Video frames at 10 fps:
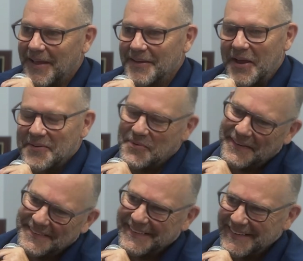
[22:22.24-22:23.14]
Yeah,
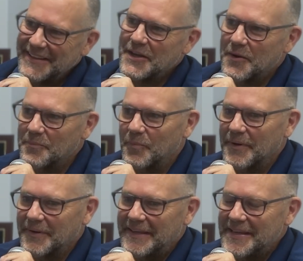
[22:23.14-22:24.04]
well, we
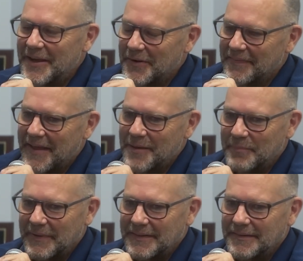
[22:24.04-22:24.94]
geek out on that.
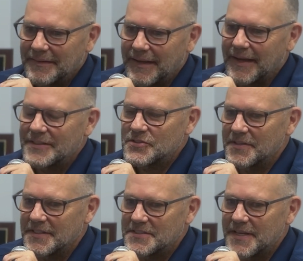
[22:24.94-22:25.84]
But yeah,
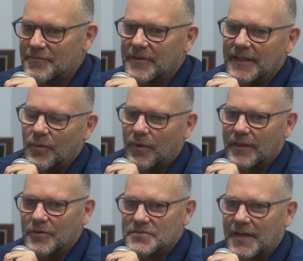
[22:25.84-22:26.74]
it's definitely one of
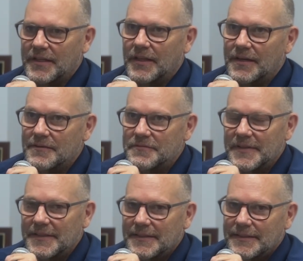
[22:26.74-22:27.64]
those unloved
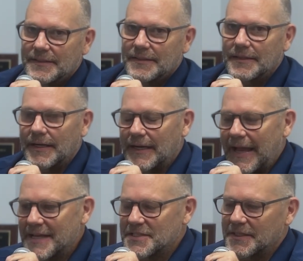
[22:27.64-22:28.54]

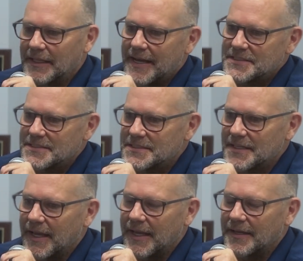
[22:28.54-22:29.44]
asset classes.
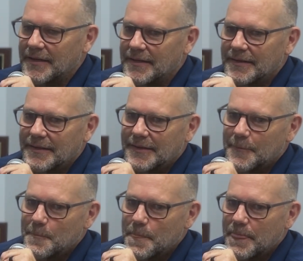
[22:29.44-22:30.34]
And
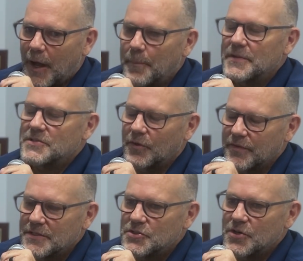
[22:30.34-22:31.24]
up until
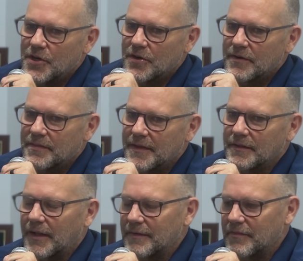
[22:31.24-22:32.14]
this year, I think a
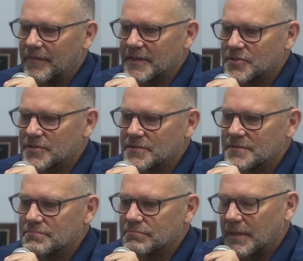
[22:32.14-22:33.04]
lot of
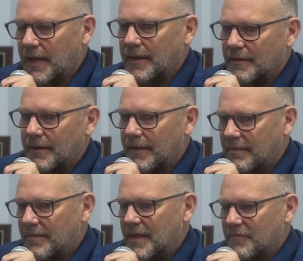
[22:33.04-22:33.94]
investors,
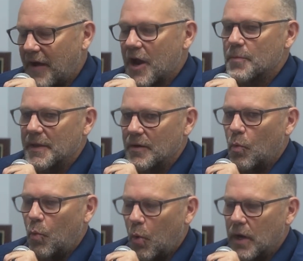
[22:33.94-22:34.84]
and the environment
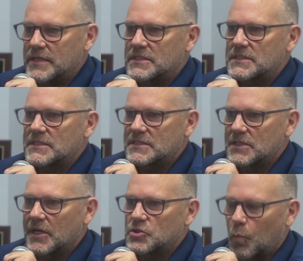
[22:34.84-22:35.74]
was
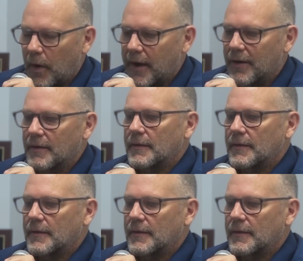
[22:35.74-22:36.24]
such where